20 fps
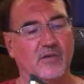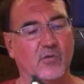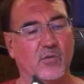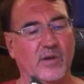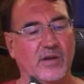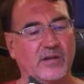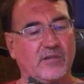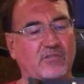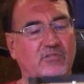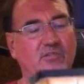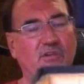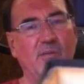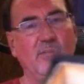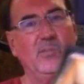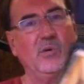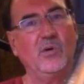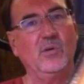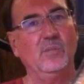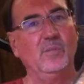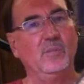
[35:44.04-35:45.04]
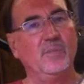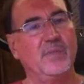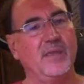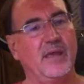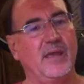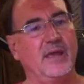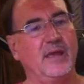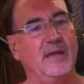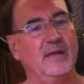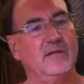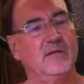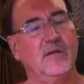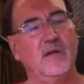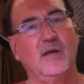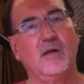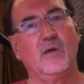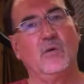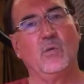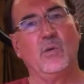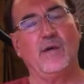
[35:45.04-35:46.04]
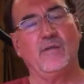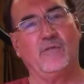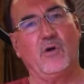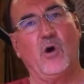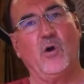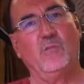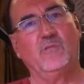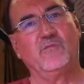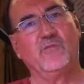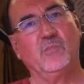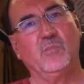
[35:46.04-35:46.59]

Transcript: quick and simple, and we have a home